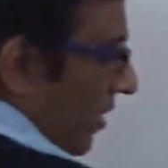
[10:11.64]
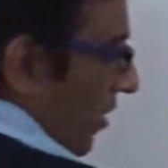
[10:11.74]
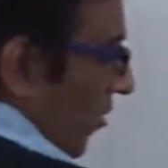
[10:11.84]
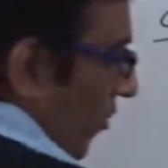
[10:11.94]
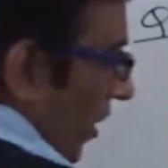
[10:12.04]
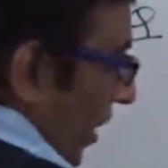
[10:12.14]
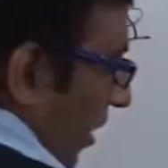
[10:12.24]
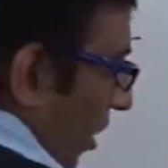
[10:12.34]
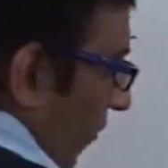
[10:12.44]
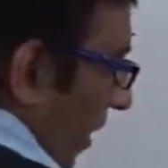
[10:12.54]
So
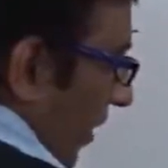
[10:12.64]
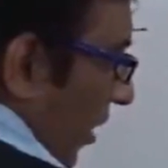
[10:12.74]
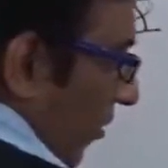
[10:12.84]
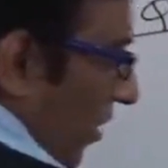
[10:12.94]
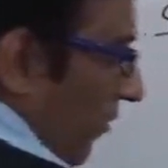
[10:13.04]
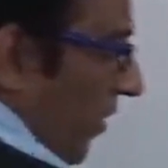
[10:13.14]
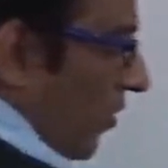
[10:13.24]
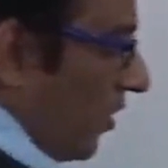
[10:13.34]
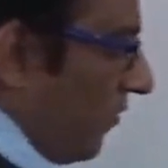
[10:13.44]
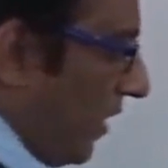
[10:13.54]
area of rectangular piece
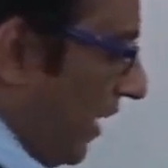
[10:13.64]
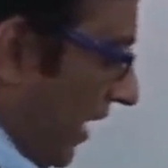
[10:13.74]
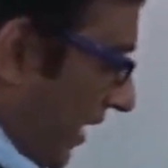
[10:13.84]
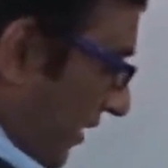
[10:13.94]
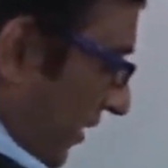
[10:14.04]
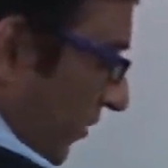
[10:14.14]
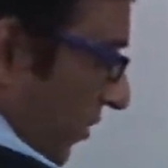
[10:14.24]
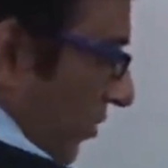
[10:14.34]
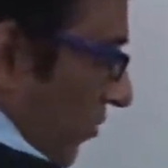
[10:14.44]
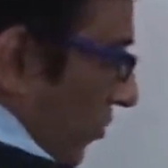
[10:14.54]
of land, this
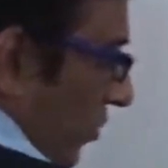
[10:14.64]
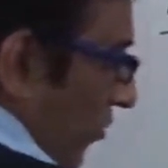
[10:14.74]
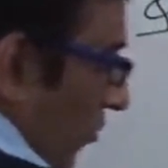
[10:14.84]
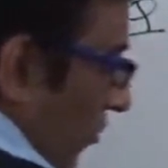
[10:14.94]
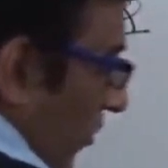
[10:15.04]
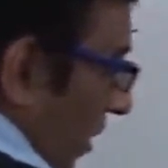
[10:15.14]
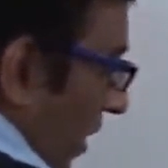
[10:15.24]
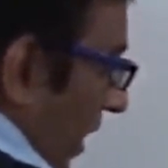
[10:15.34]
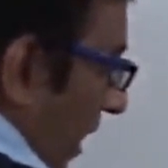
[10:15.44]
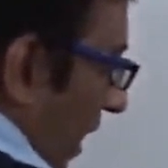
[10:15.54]
is equals to
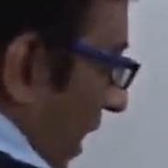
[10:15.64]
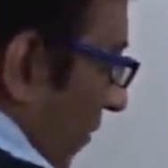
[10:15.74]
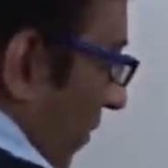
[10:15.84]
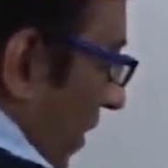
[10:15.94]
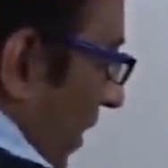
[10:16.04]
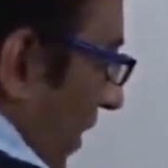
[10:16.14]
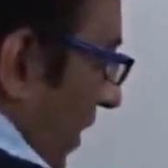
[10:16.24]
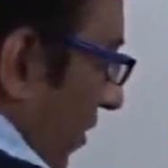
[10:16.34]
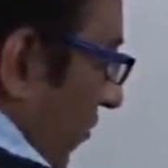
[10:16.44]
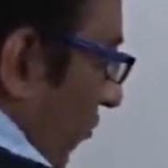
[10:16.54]
AB
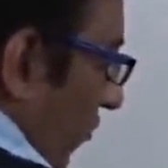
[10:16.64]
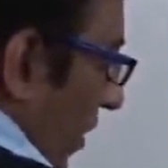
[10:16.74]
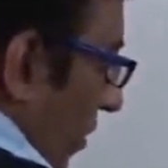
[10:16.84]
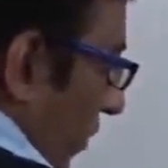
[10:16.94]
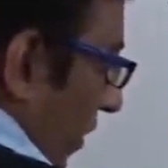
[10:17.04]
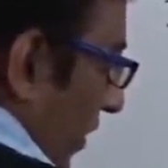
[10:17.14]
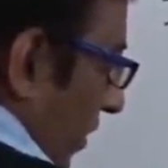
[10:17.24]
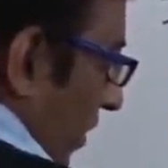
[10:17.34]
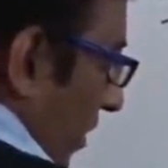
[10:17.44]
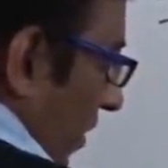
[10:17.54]
into BC,
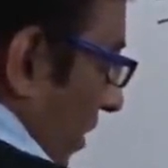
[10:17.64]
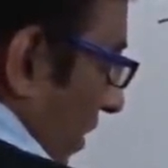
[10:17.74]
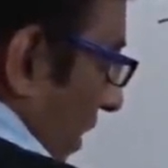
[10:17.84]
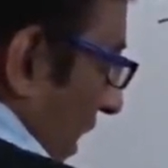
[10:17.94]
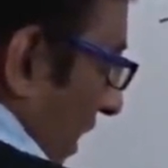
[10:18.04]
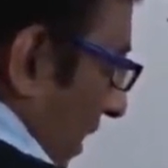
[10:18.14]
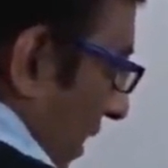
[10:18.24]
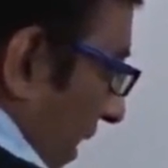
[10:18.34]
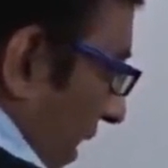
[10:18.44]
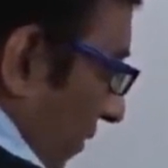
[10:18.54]
and here
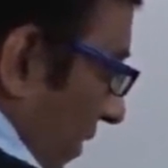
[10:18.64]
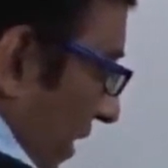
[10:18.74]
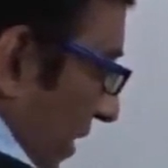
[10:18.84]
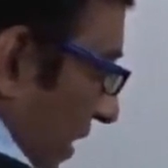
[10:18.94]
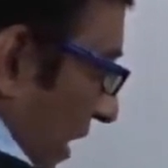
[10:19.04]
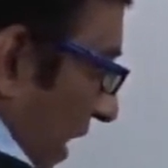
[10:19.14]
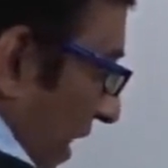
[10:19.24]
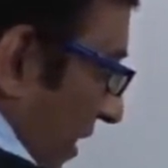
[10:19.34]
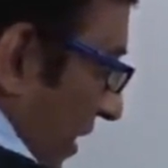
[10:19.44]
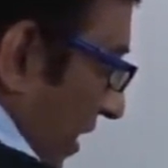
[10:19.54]
AB is
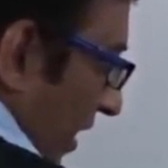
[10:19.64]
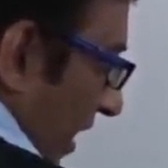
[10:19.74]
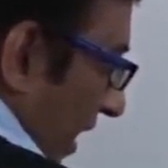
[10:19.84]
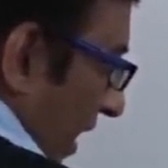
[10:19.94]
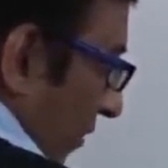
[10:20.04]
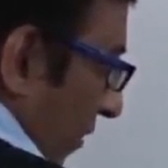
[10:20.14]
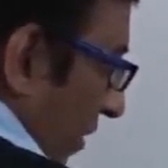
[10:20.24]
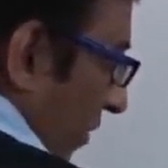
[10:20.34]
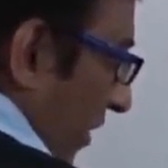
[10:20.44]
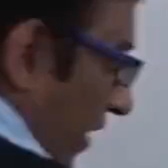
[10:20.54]
length and BC